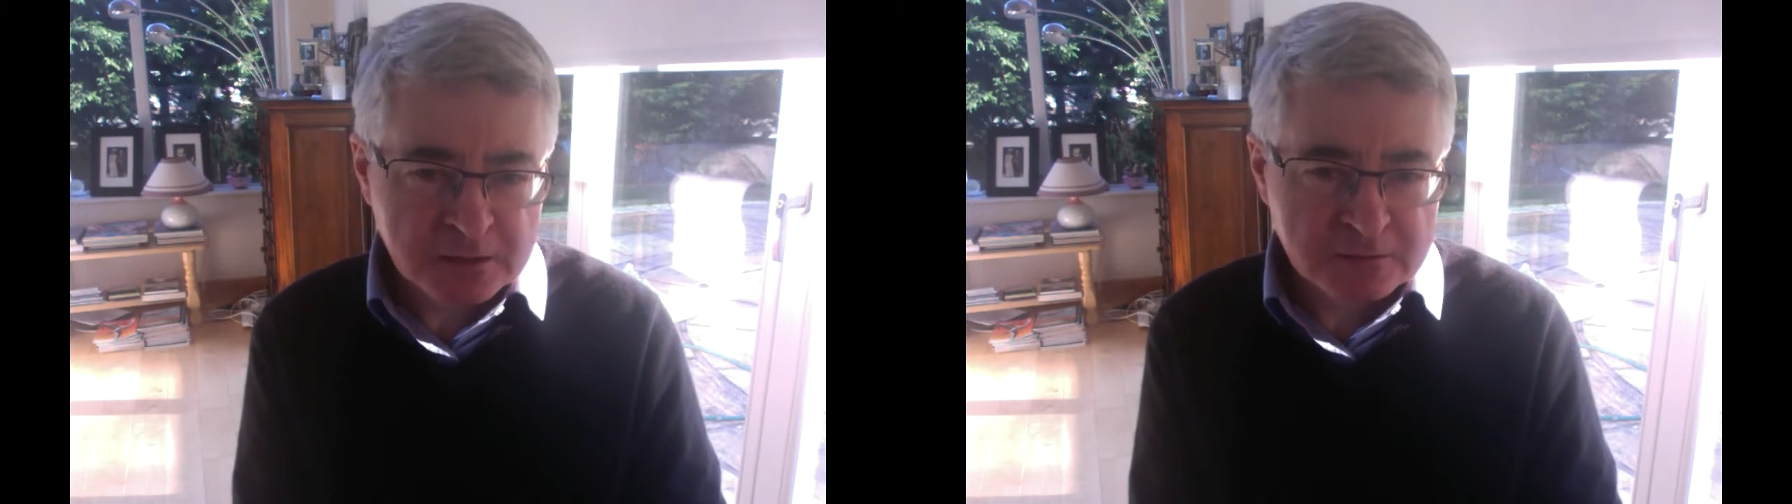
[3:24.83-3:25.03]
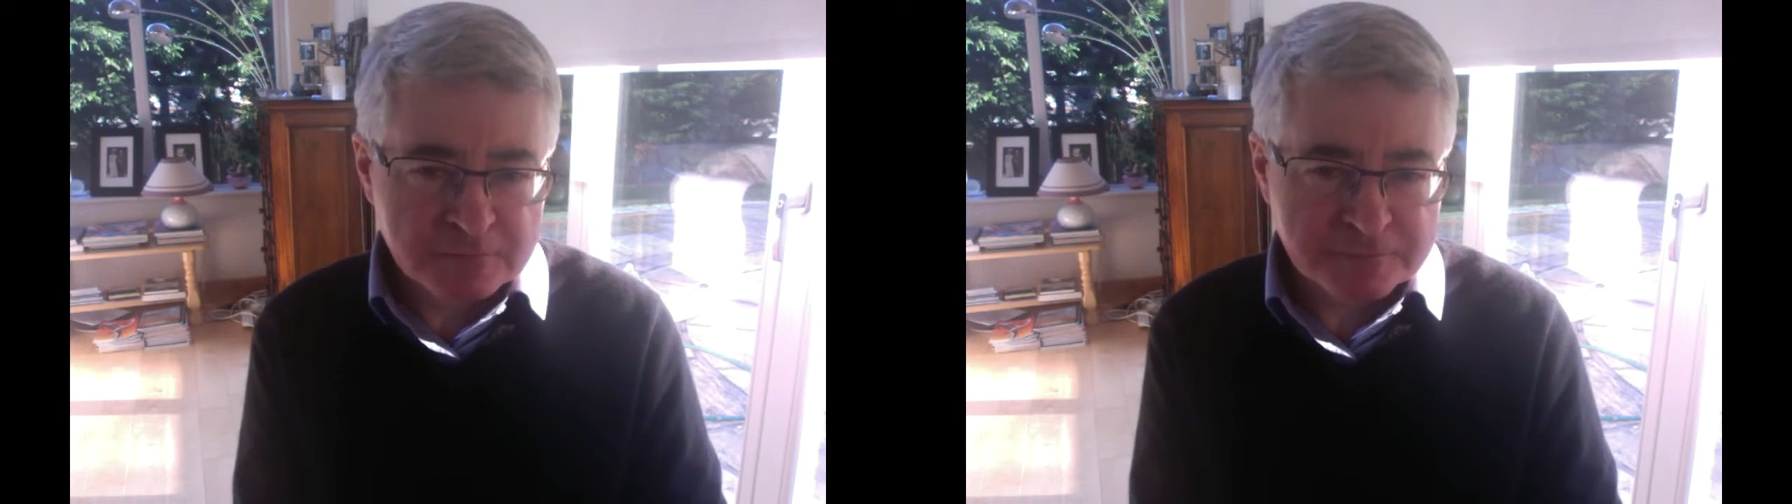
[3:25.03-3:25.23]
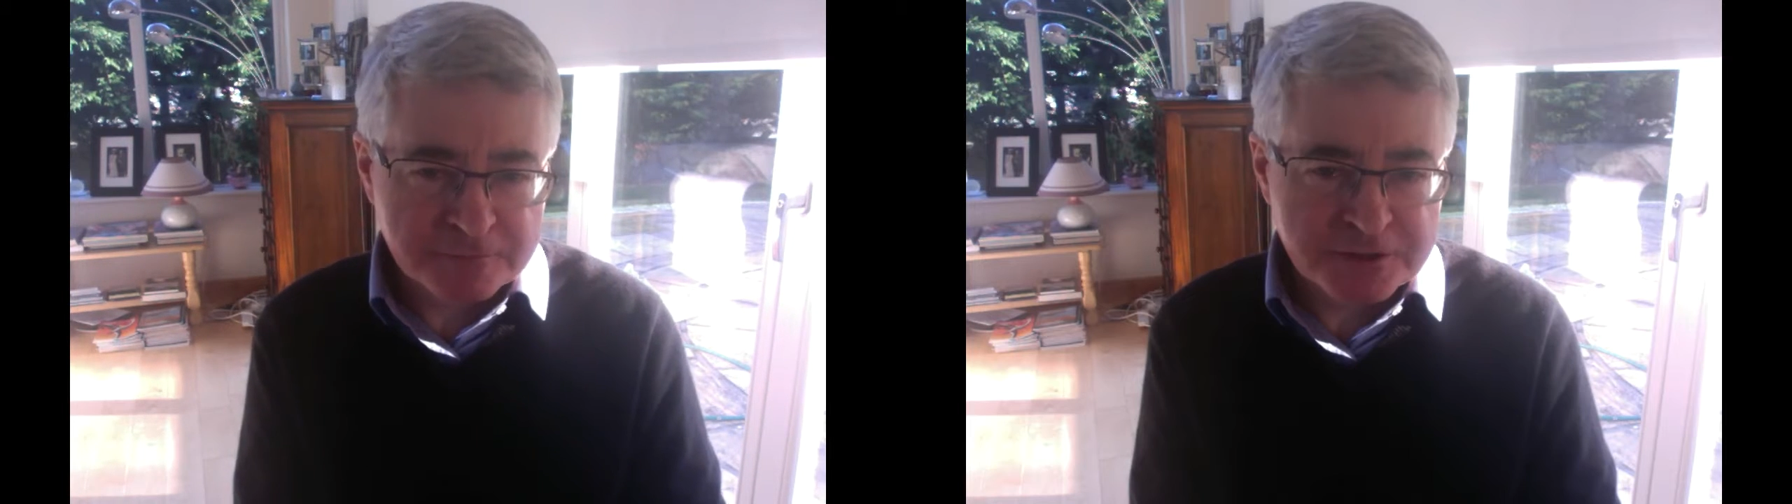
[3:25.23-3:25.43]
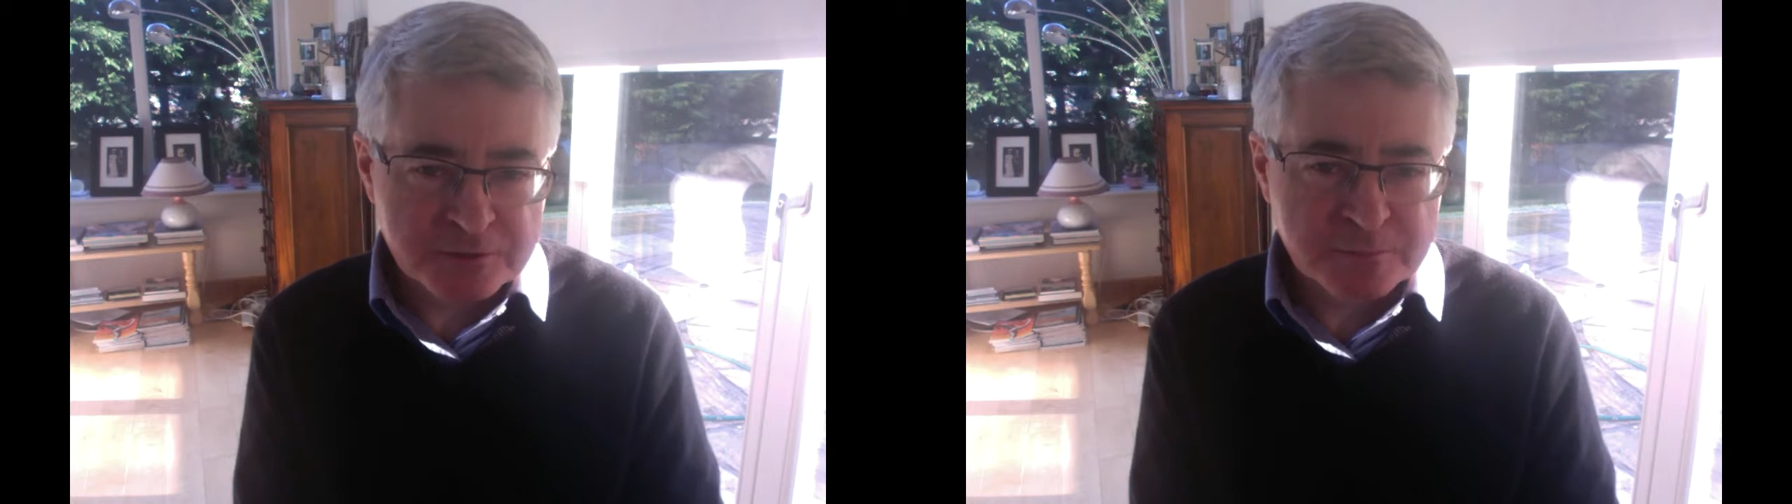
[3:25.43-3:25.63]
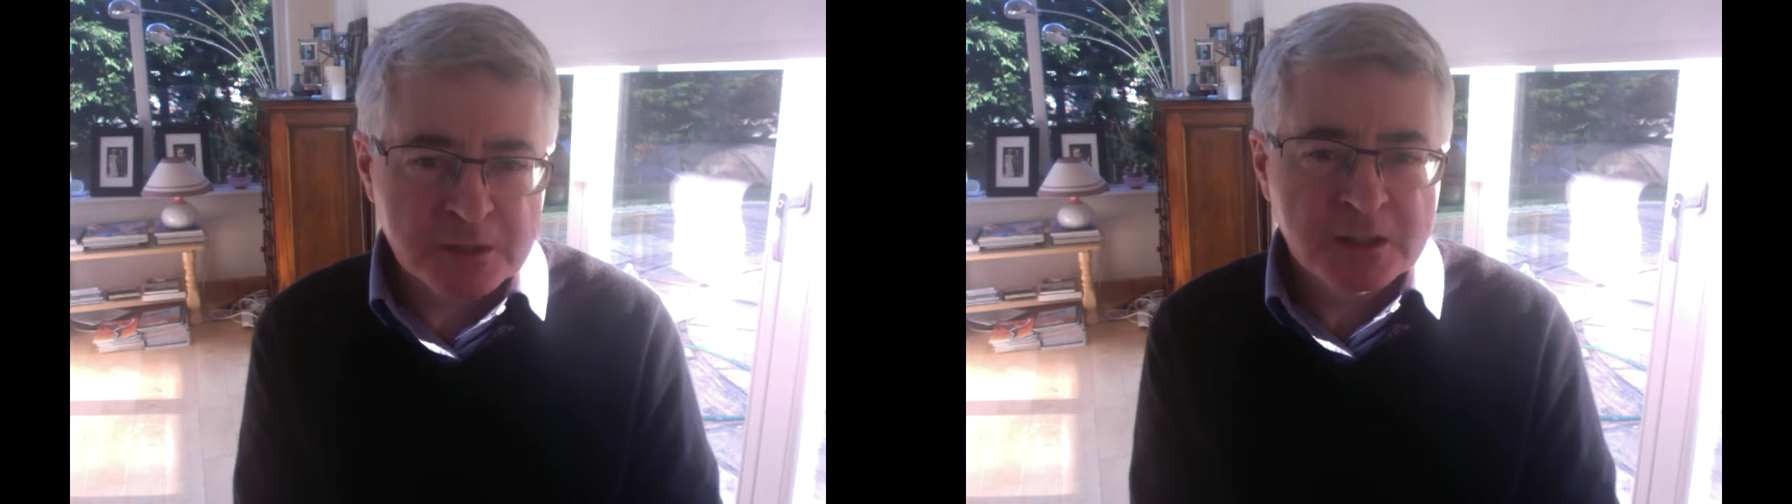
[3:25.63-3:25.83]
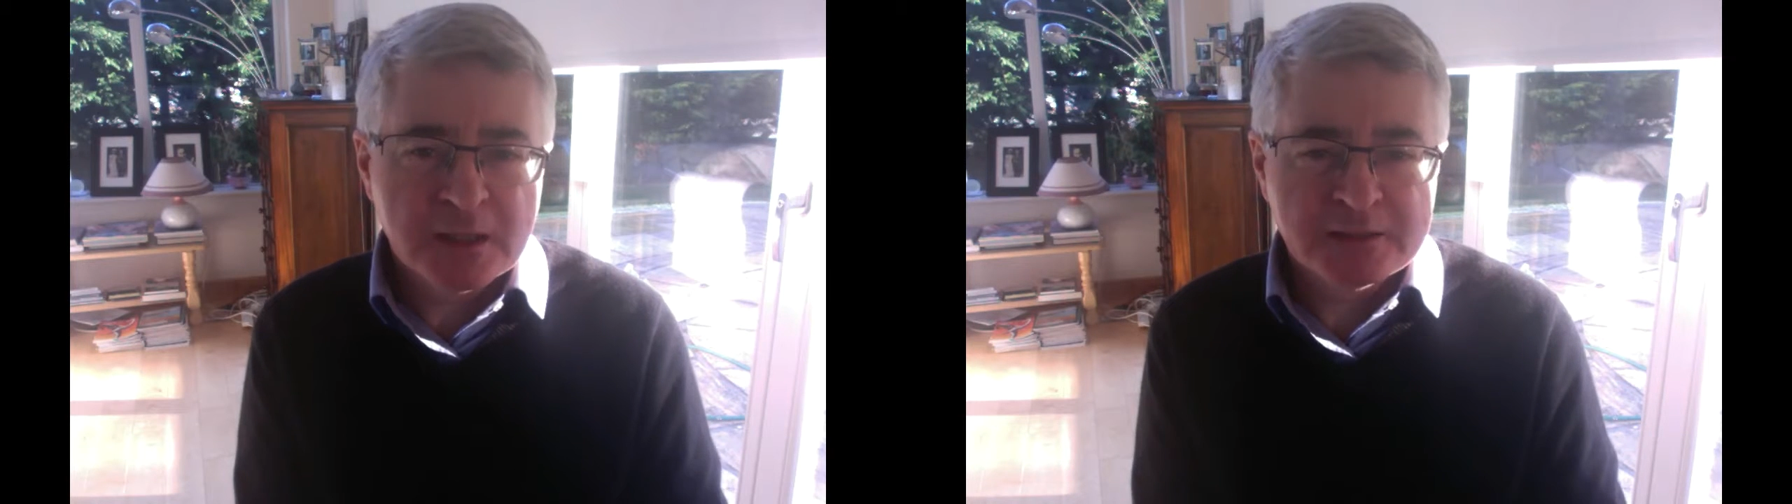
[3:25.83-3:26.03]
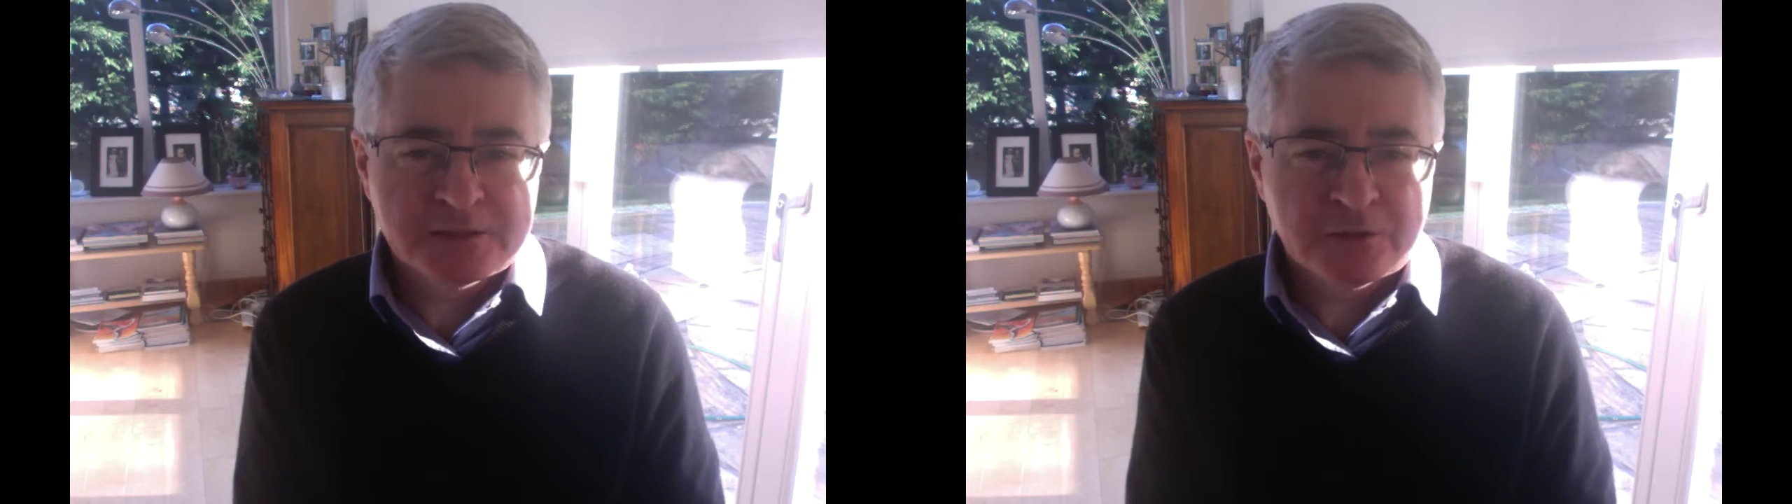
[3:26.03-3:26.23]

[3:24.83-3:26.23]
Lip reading: the freedom and the